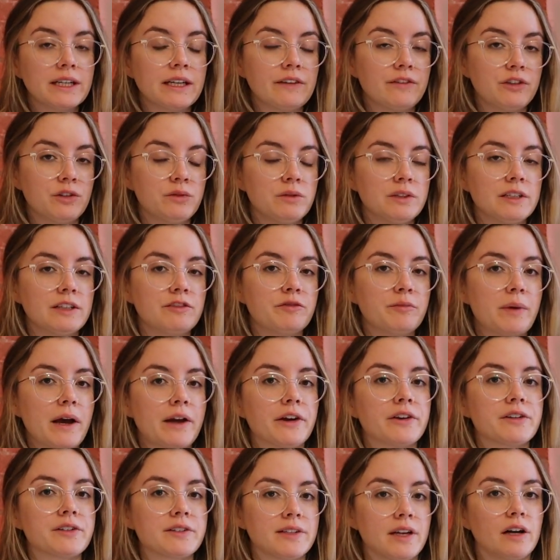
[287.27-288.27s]
If you live by
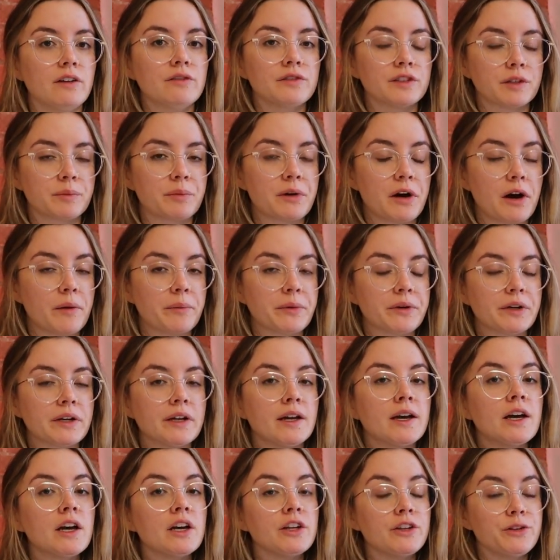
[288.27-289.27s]
yourself in a
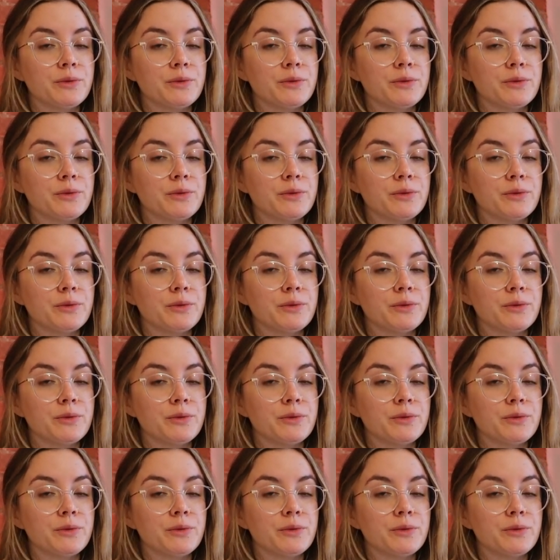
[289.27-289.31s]
property,